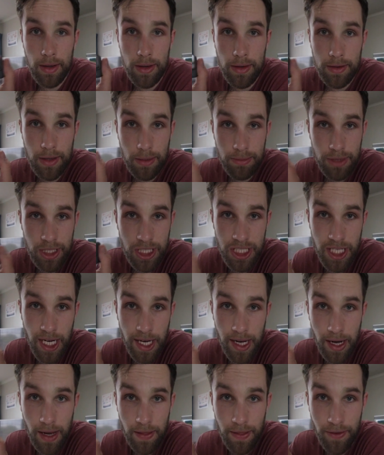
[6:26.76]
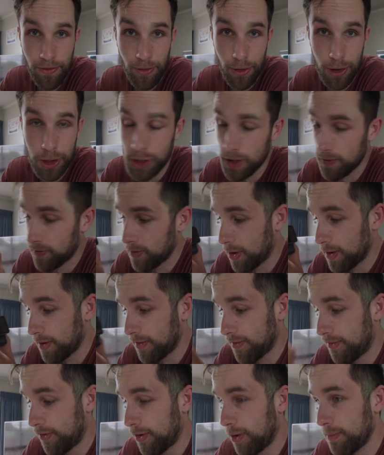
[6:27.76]
So I'm just checking out the footage I've
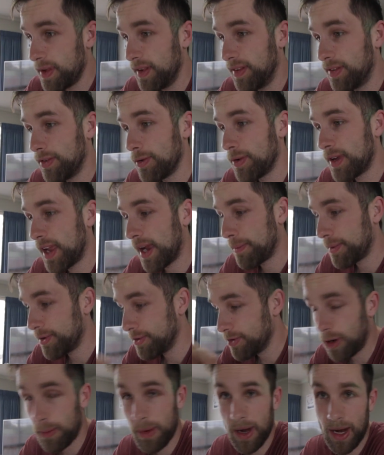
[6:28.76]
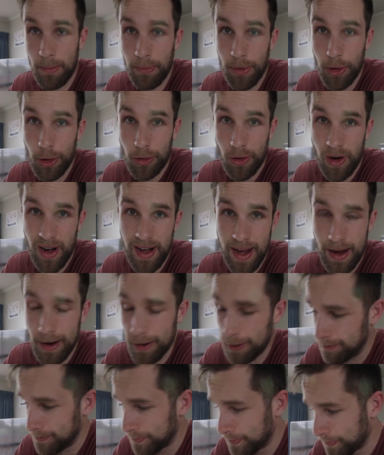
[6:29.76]
got from these two cameras on my computer right
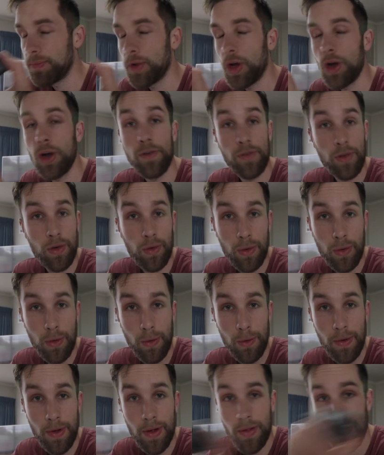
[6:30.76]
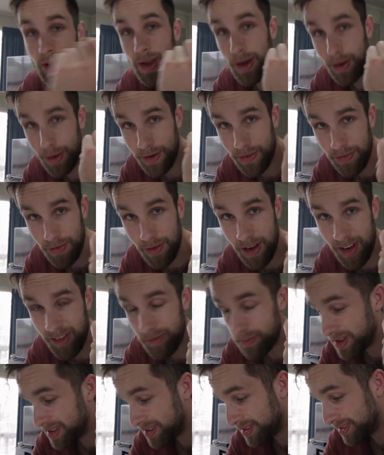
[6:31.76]
now. Overall, the Hero
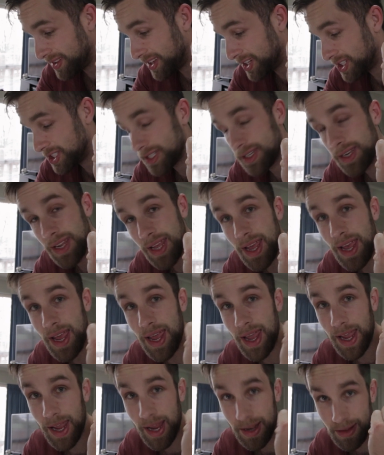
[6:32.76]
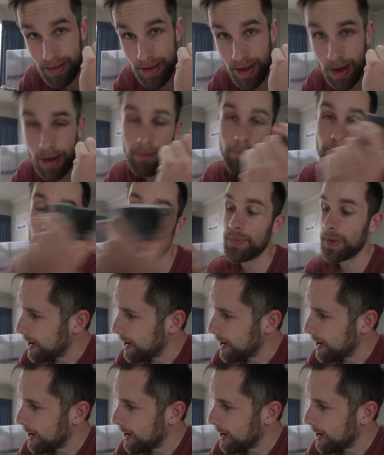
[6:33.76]
5 beats the Session hands down.